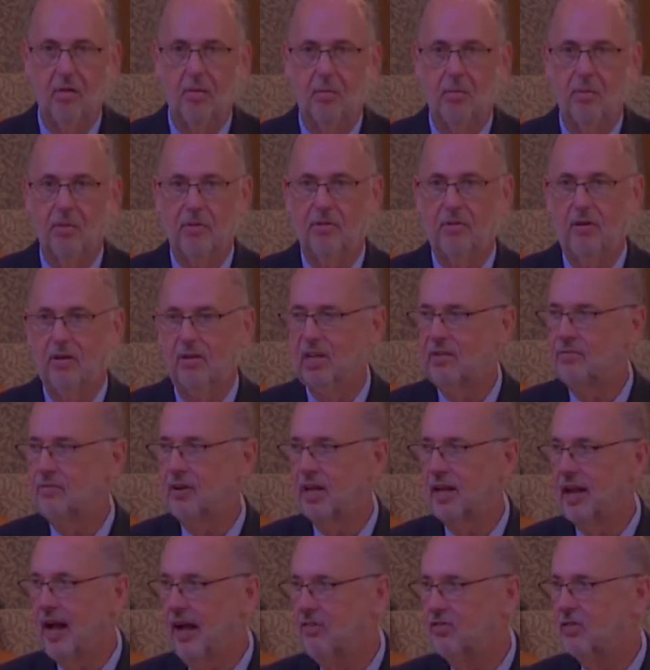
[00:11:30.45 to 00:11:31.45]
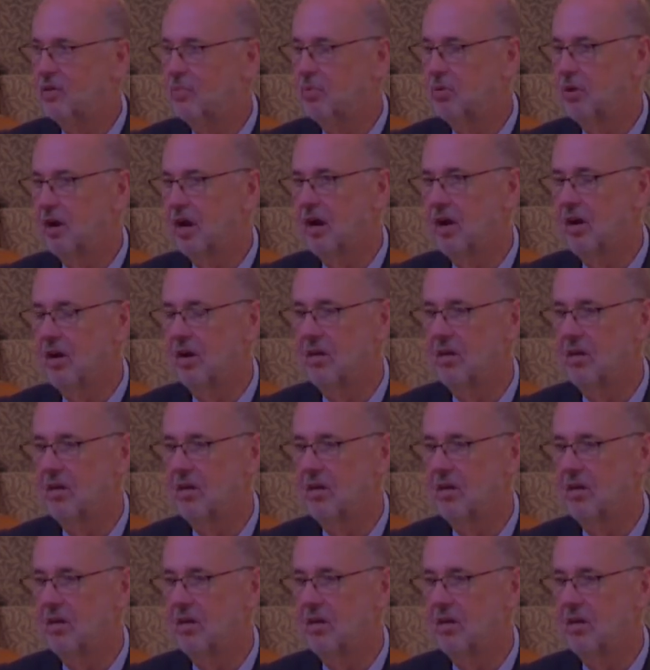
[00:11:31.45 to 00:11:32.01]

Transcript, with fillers: There are all different kinds of prayer,